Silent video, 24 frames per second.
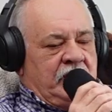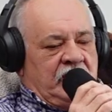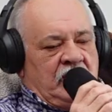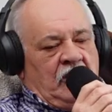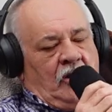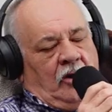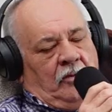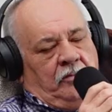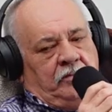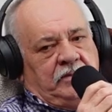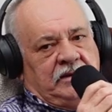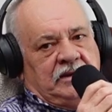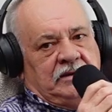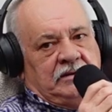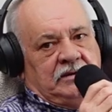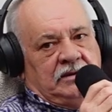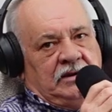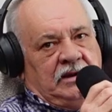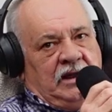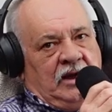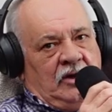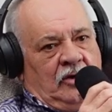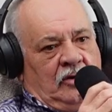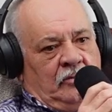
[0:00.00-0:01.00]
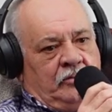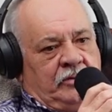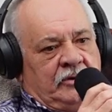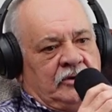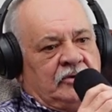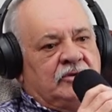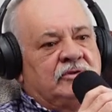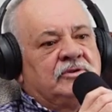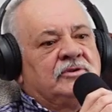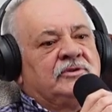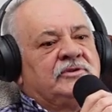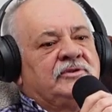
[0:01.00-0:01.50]
been up in
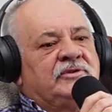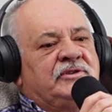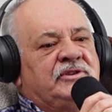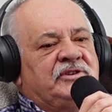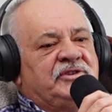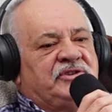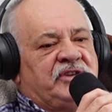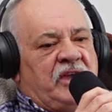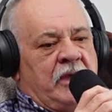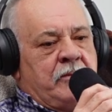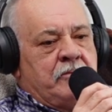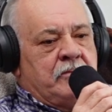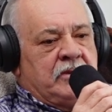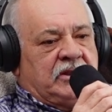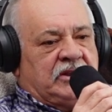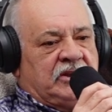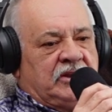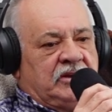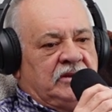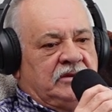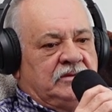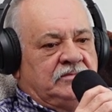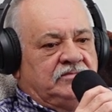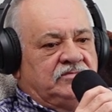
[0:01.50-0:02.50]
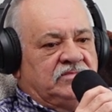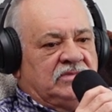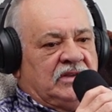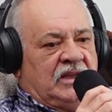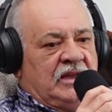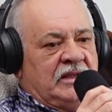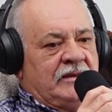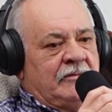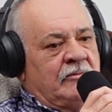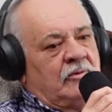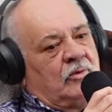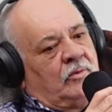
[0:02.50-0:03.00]
Alberta is Edmonton.
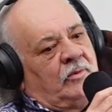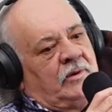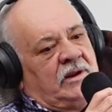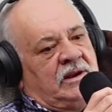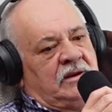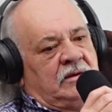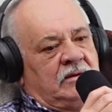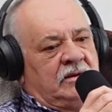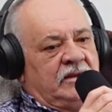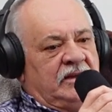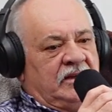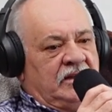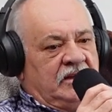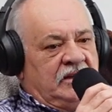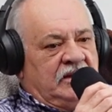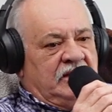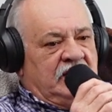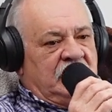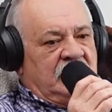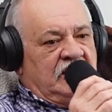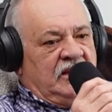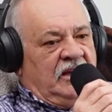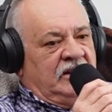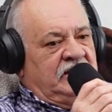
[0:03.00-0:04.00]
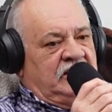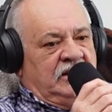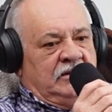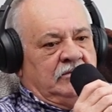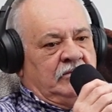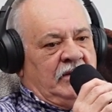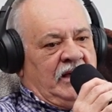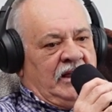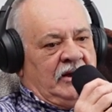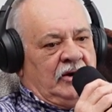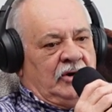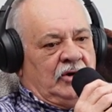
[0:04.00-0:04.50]
I never went. I didn't
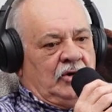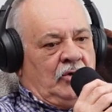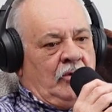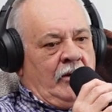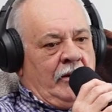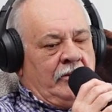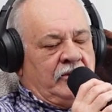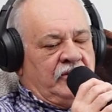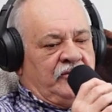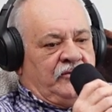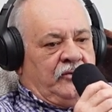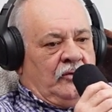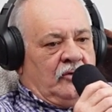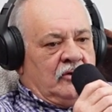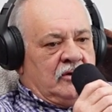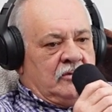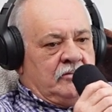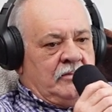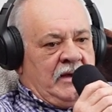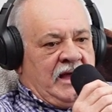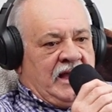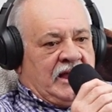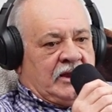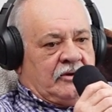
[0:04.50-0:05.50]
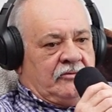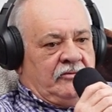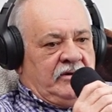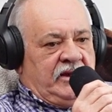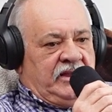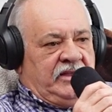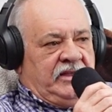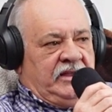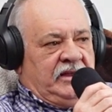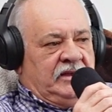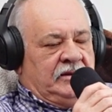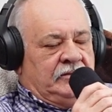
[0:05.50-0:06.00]
bother to go up to Fort Mac or
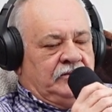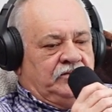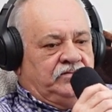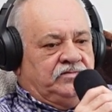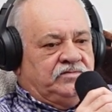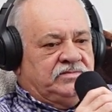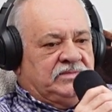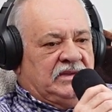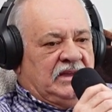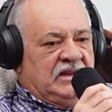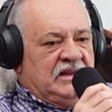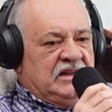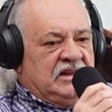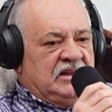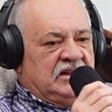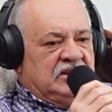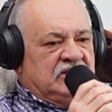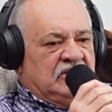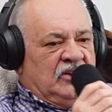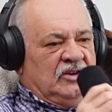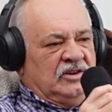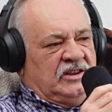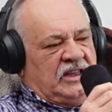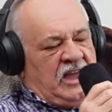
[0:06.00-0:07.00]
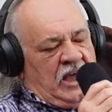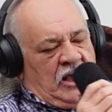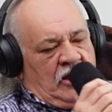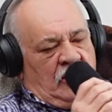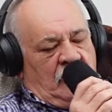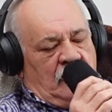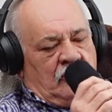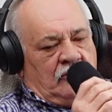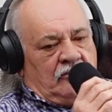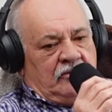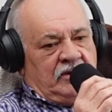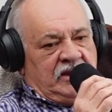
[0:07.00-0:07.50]
anything. Yeah. Done
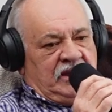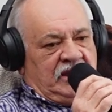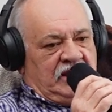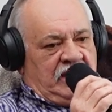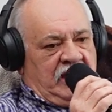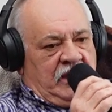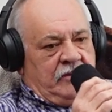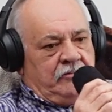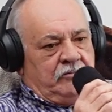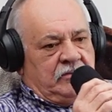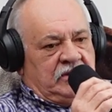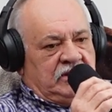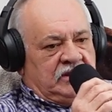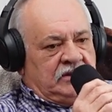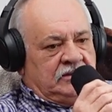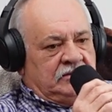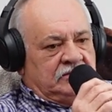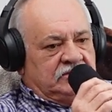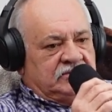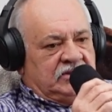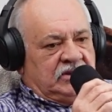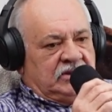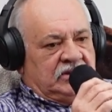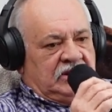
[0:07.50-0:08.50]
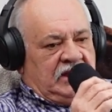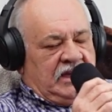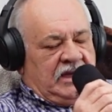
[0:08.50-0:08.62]
Calgary and Edmonton. And